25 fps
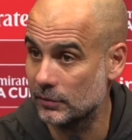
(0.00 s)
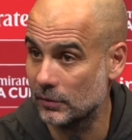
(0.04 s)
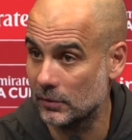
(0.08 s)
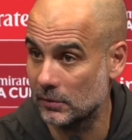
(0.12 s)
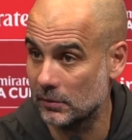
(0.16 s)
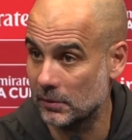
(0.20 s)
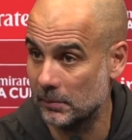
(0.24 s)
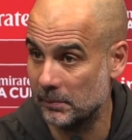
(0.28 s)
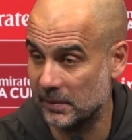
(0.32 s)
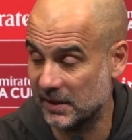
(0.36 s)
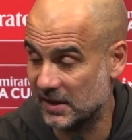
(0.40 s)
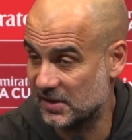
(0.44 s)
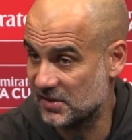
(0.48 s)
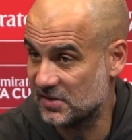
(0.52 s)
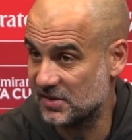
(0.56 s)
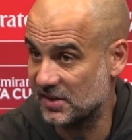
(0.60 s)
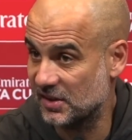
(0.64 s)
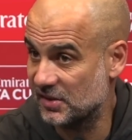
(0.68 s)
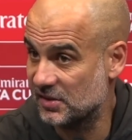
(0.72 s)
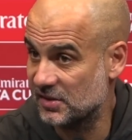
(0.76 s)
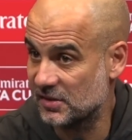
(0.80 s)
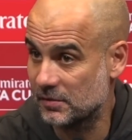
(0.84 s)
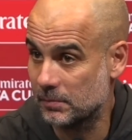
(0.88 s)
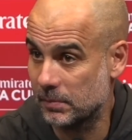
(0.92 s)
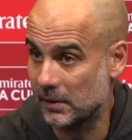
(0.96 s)
So the biggest
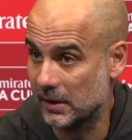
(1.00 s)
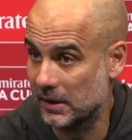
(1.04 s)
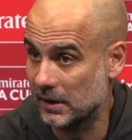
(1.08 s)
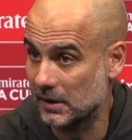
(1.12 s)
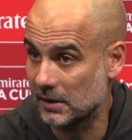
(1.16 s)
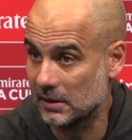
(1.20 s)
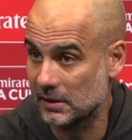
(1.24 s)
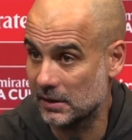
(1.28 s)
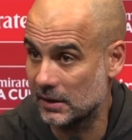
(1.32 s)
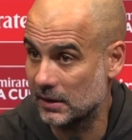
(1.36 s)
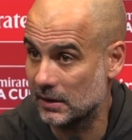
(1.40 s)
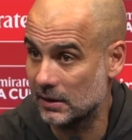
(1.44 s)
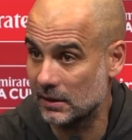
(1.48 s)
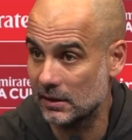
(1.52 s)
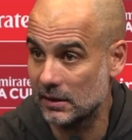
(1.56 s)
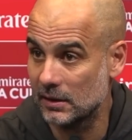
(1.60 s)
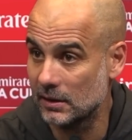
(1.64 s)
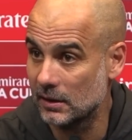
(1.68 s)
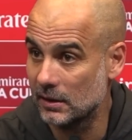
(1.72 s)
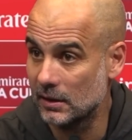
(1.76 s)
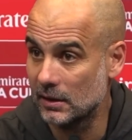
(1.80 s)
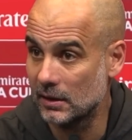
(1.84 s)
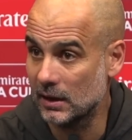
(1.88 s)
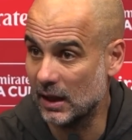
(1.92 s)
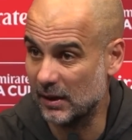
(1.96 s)
stages player and
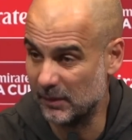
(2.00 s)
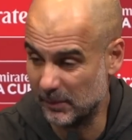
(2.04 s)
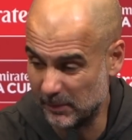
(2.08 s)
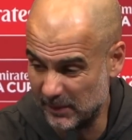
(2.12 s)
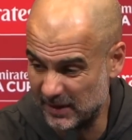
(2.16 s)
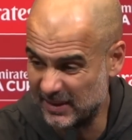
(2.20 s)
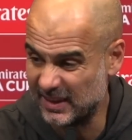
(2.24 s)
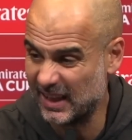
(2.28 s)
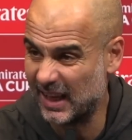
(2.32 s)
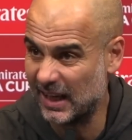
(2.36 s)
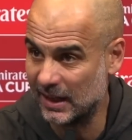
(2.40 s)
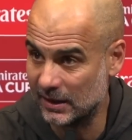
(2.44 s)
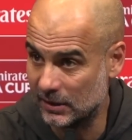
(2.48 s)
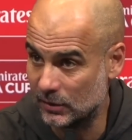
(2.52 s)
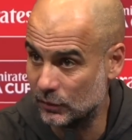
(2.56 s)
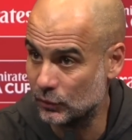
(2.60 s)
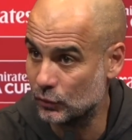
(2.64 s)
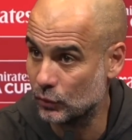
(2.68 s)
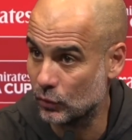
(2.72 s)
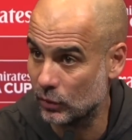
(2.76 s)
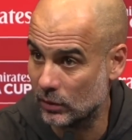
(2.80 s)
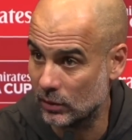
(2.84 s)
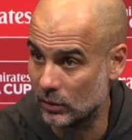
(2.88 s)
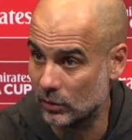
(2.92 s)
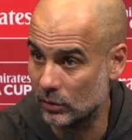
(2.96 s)
have mentality to
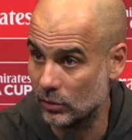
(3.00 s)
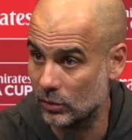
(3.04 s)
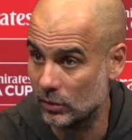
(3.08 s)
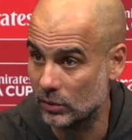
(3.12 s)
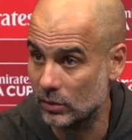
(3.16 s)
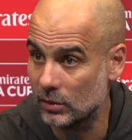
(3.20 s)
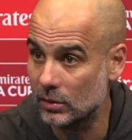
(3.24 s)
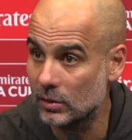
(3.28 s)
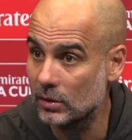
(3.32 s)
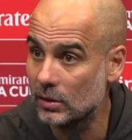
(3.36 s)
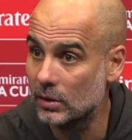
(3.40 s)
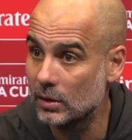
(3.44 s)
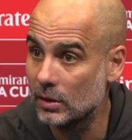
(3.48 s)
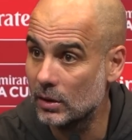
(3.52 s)
score a goal.